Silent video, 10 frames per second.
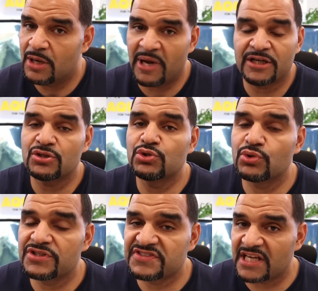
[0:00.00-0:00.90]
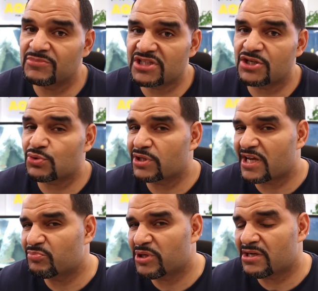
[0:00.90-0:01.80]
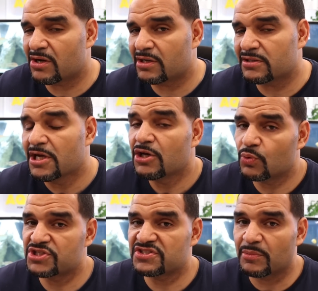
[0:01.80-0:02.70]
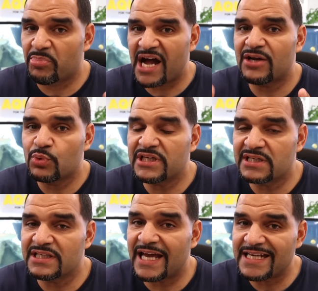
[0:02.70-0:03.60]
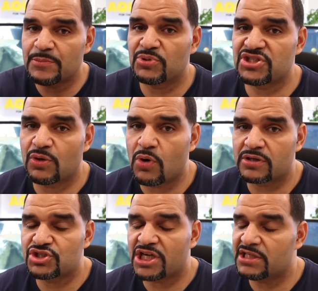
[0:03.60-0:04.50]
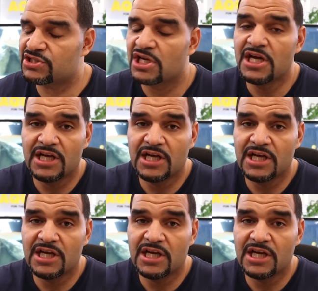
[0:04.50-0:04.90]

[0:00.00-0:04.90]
am I going to do the same schedule that I've been on, which is a bi-weekly 80% water change?